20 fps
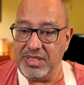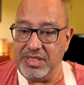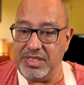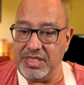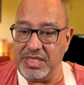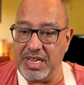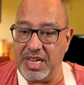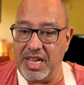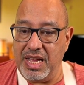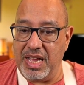
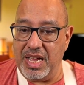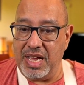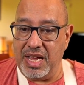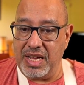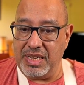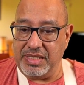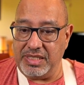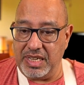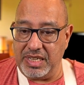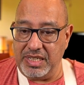Da,
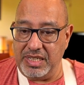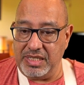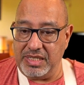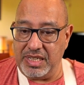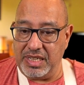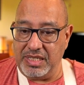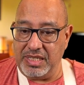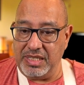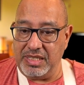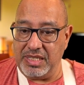da,
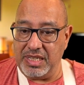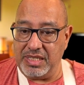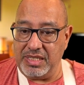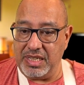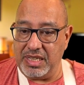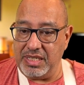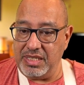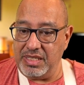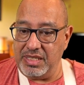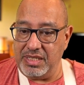da, da, da,
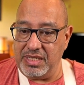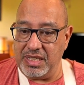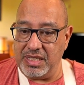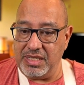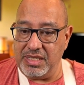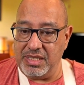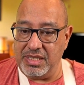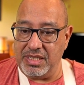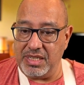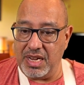da, da,
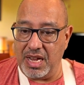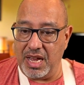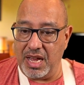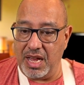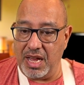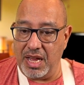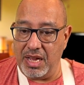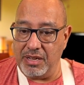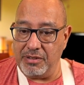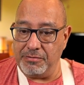
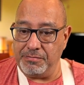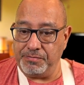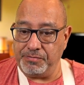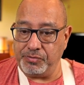da.